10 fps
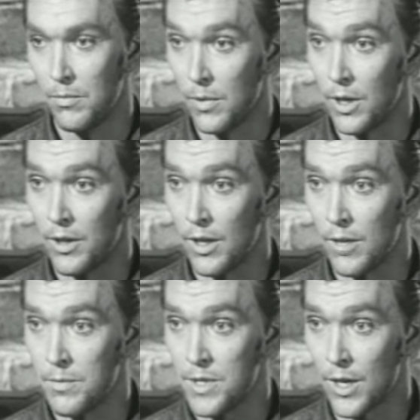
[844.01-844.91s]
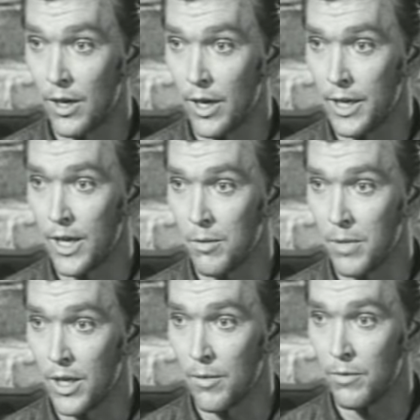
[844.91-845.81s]
Martha, I'm sorry I can't
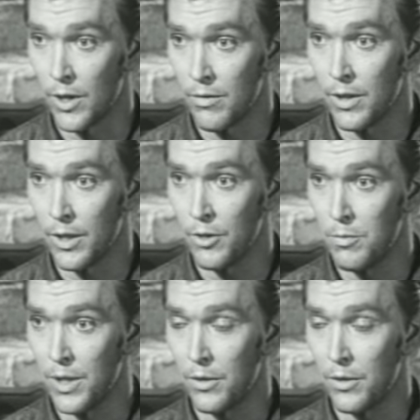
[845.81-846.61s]
make up for everything you've been